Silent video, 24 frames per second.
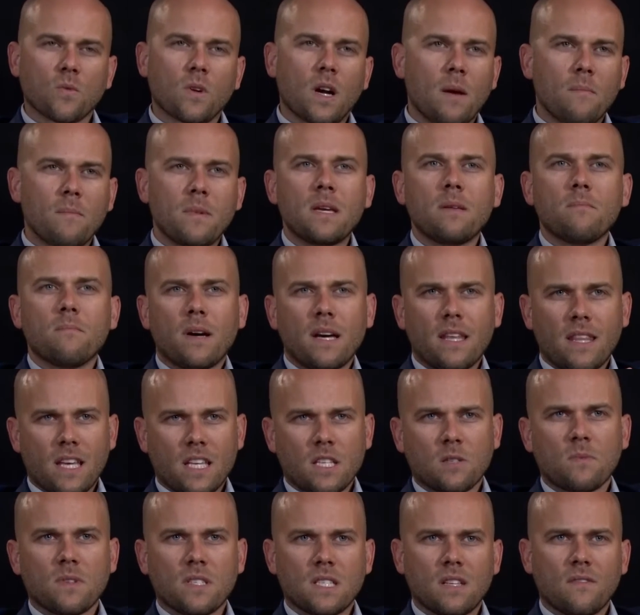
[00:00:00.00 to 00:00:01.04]
what I mean by that
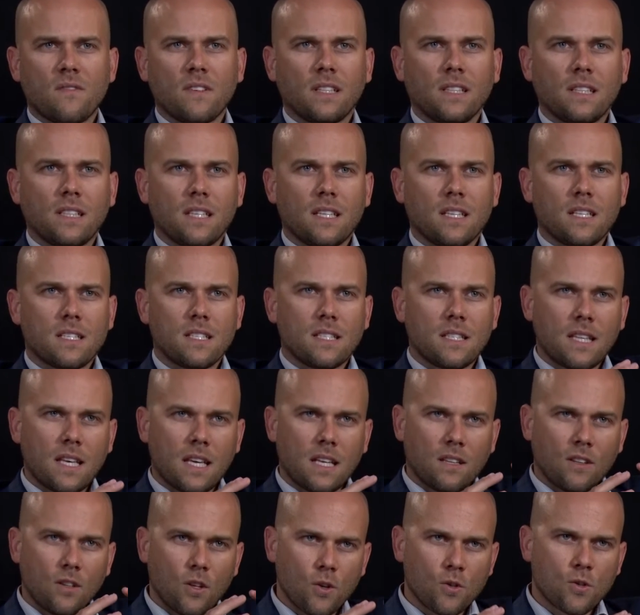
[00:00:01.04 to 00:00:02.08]
specifically is
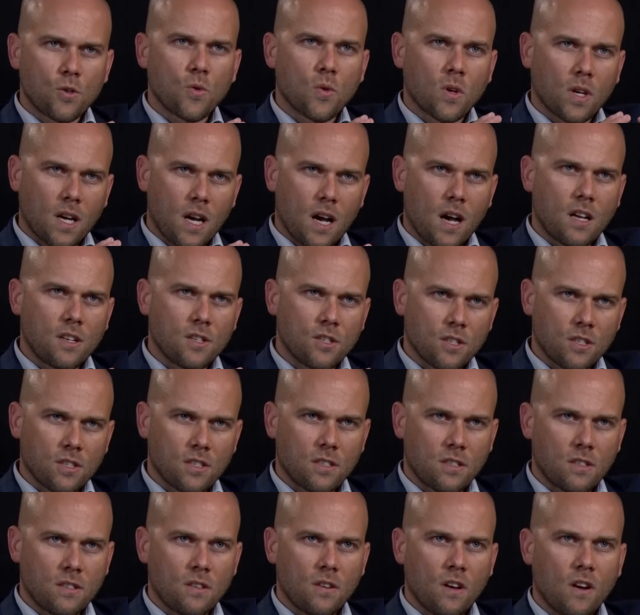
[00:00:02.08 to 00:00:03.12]
that those who are
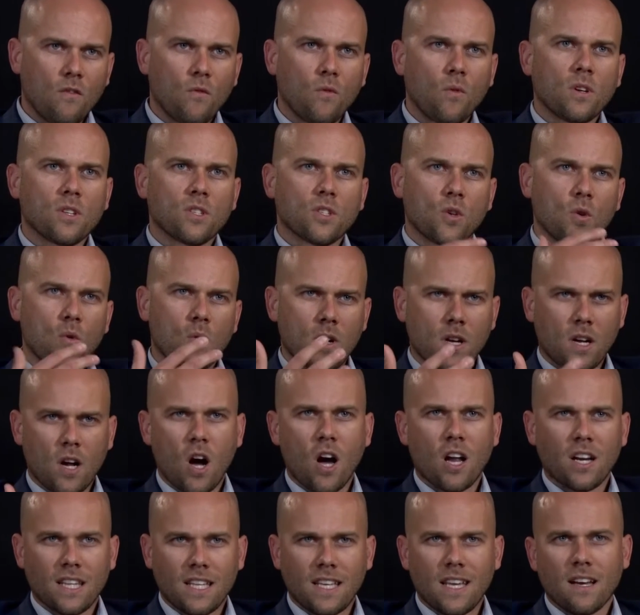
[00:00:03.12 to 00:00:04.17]
conscious of what is going
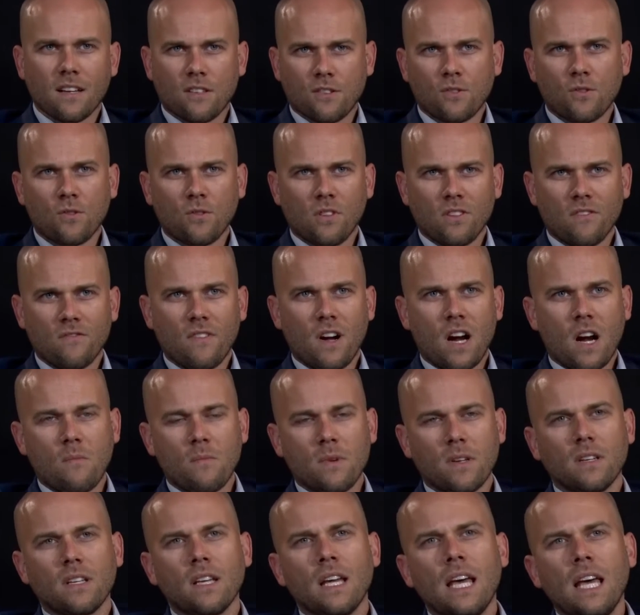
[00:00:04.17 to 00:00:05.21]
on in the external
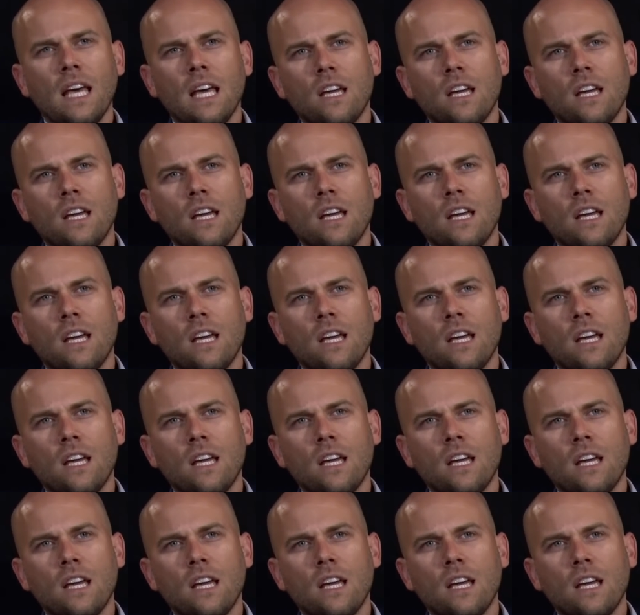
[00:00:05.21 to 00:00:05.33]
environment.